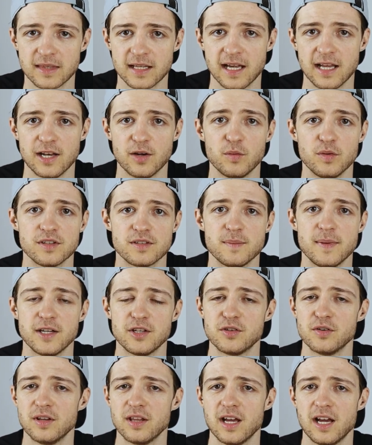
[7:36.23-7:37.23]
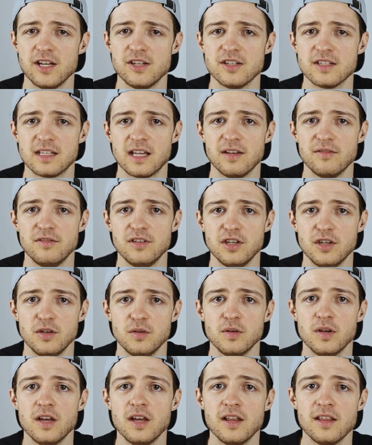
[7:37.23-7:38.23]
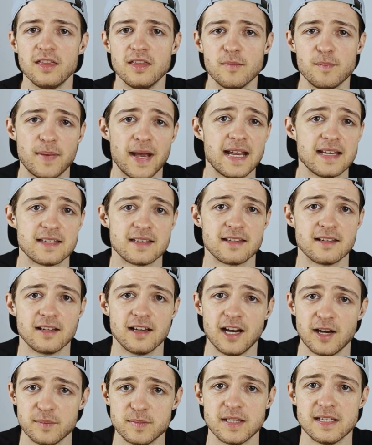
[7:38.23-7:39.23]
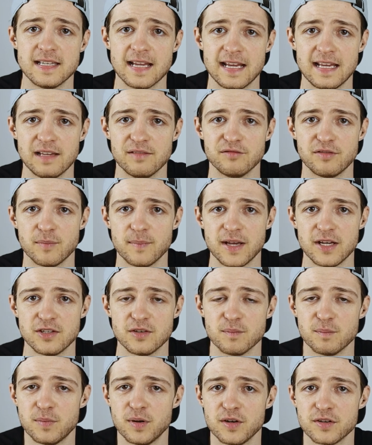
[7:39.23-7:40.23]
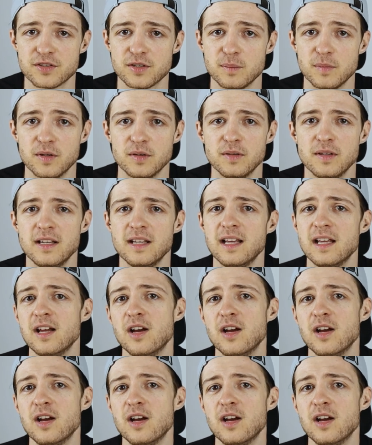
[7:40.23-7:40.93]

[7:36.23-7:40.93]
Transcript: And I want to make sure that I just give you the best up-to-date information possible